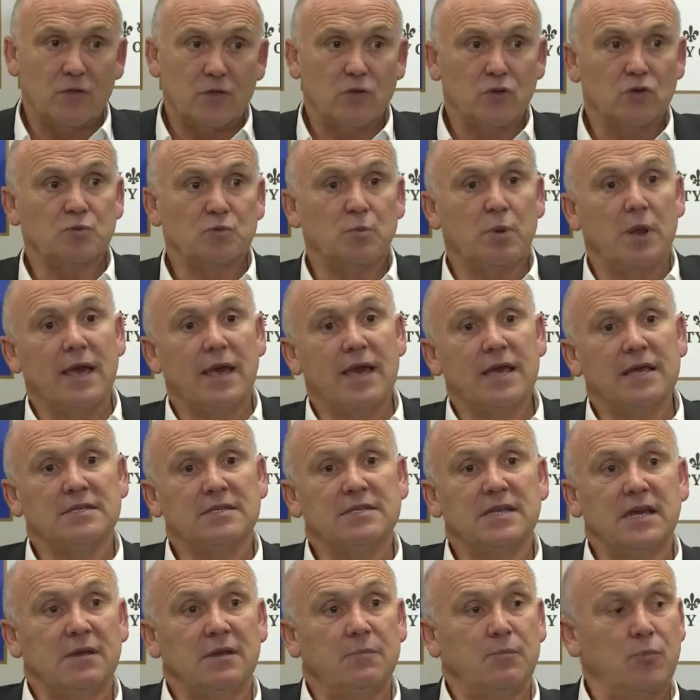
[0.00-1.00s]
those
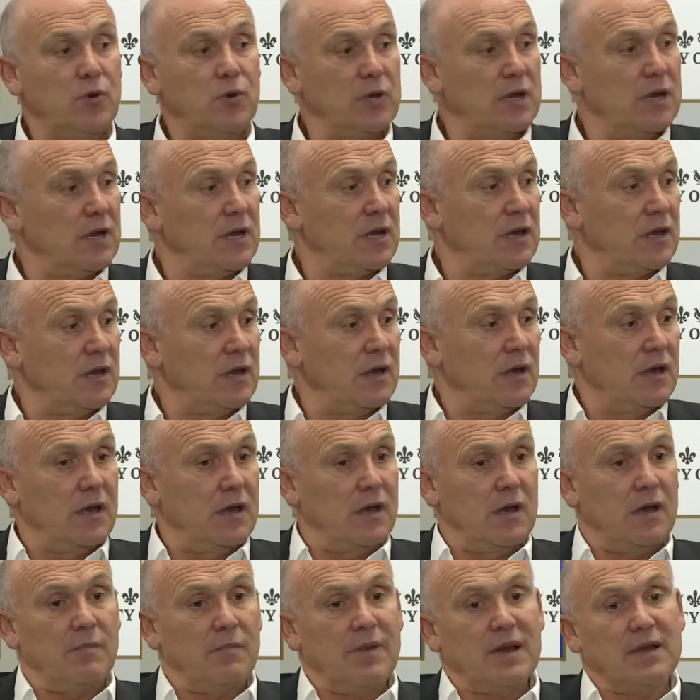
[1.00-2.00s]
players that are putting a,
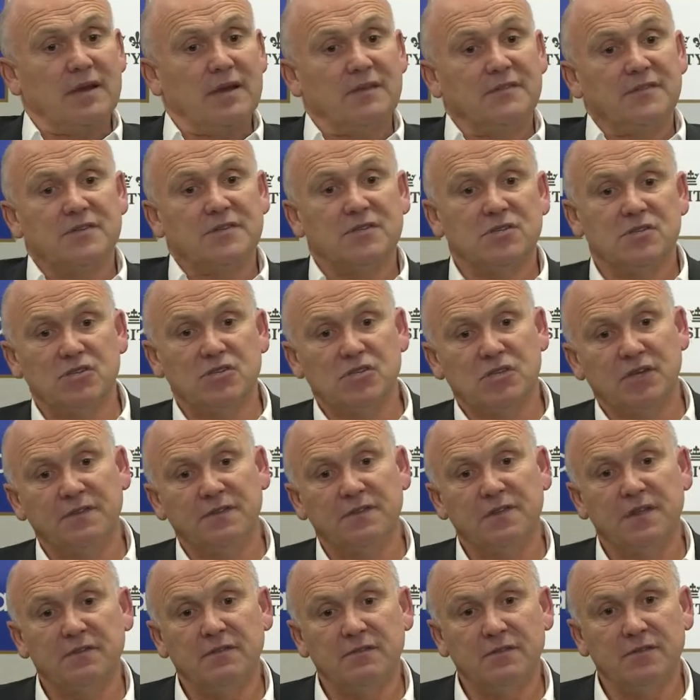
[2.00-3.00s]
a magnificent
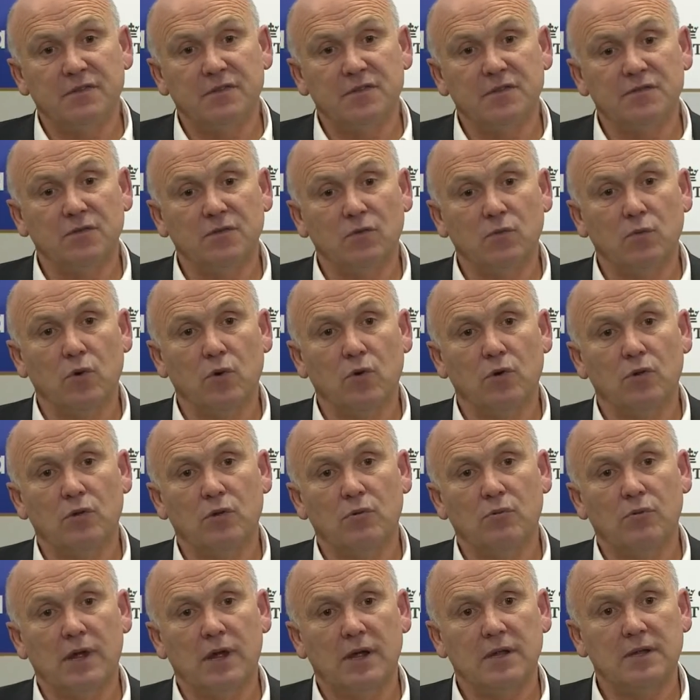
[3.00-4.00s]
shift in for this football
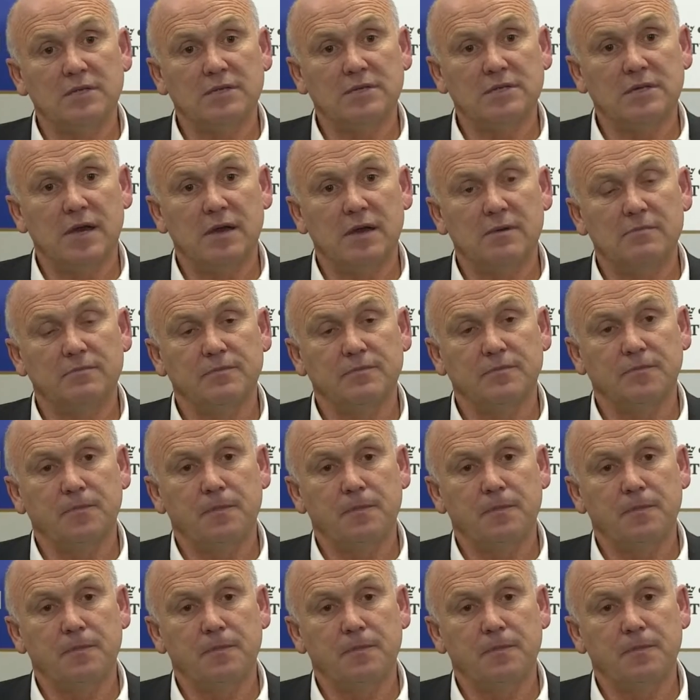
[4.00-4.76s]
club right at this time.